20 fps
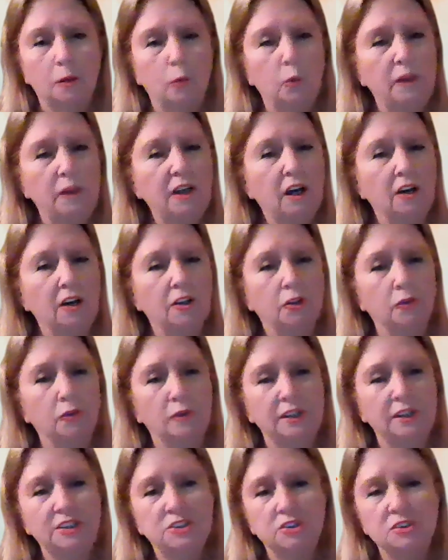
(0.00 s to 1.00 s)
We are
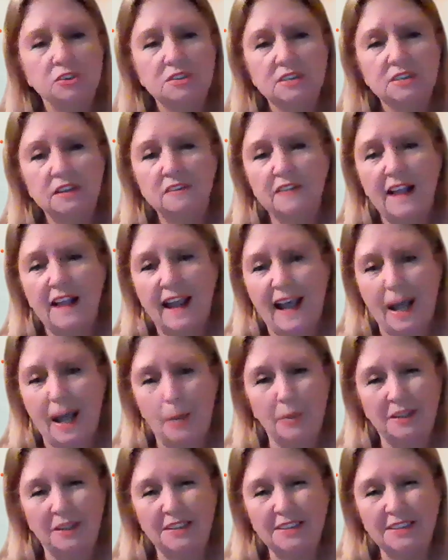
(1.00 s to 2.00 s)
creatures of
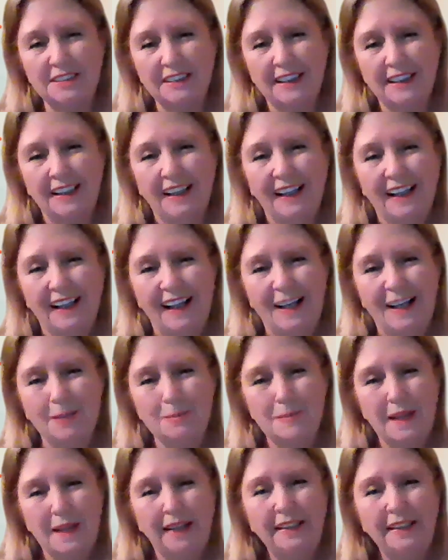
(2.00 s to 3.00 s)
habit,
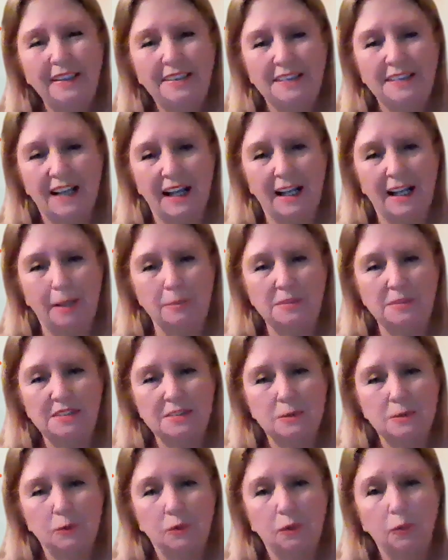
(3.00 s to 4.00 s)
and many
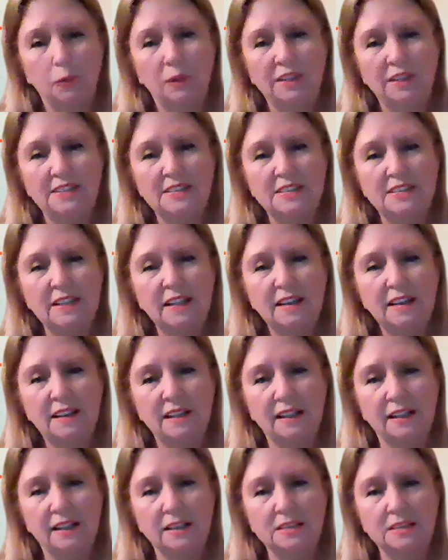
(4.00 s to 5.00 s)
times when we see
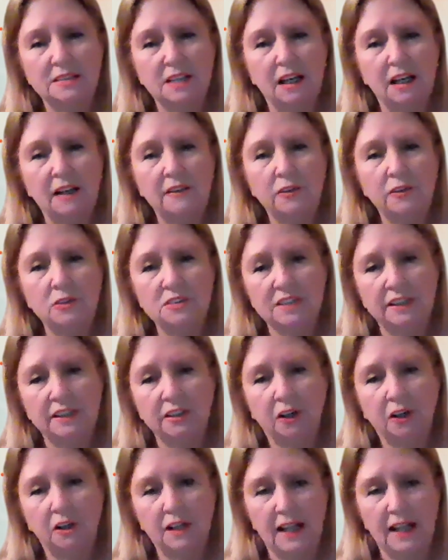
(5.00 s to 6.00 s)
things others
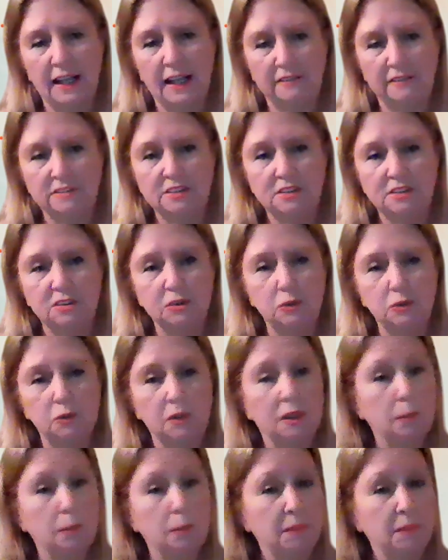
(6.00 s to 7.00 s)
in our lives
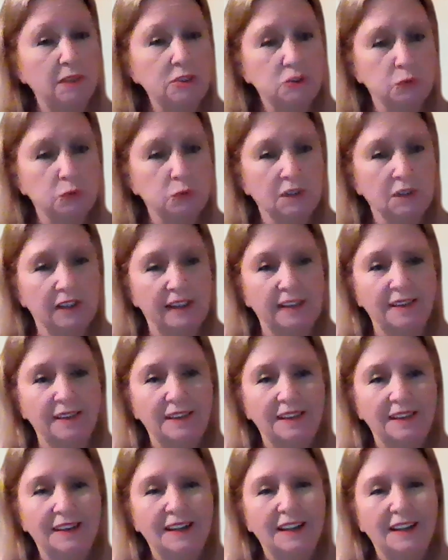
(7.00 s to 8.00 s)
do
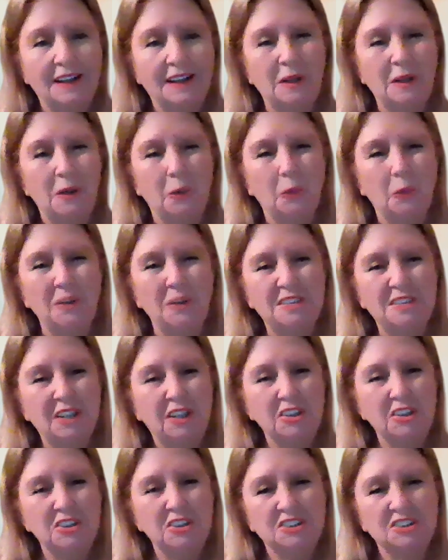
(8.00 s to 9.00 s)
habitually, we
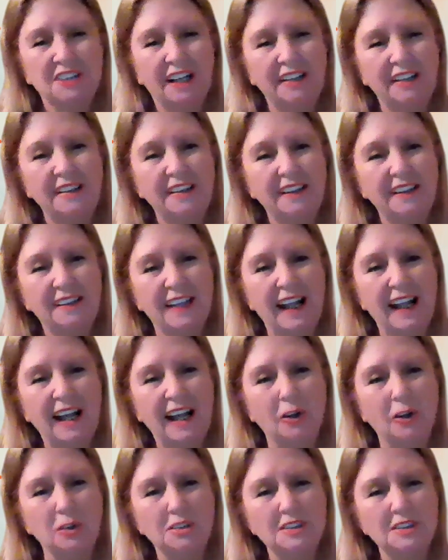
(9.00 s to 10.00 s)
start shutting it
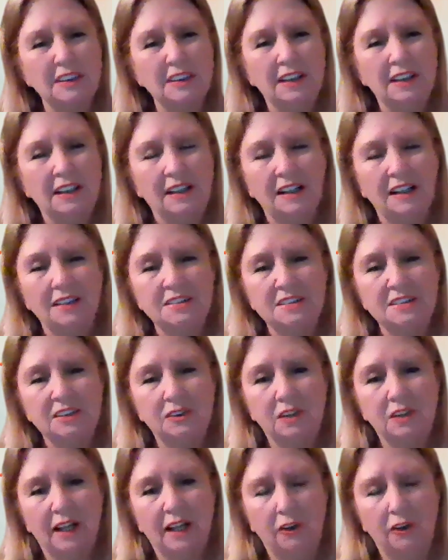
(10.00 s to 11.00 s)
out
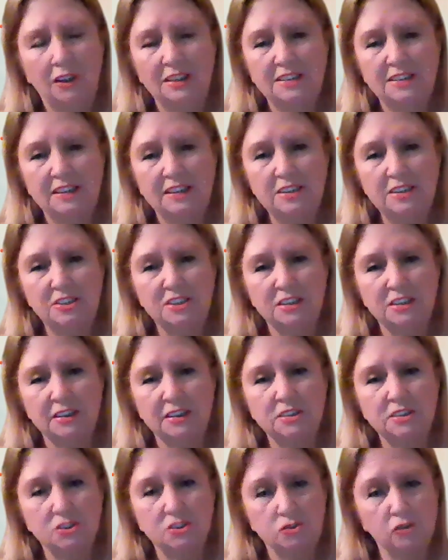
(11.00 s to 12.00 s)
until our attention
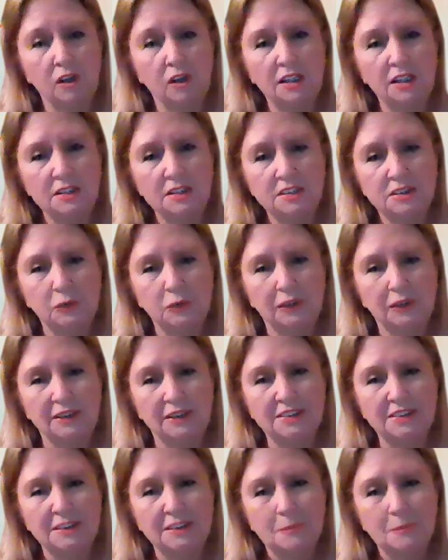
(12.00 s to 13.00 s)
is drawn to
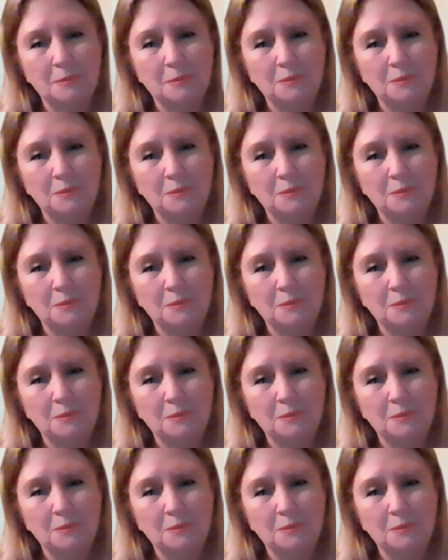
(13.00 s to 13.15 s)
it,